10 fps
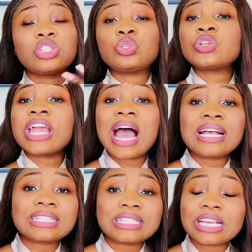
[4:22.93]
The UK
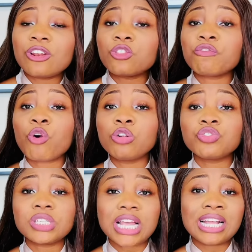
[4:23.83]
has it, a lot of
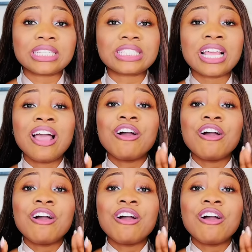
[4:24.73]
countries has it.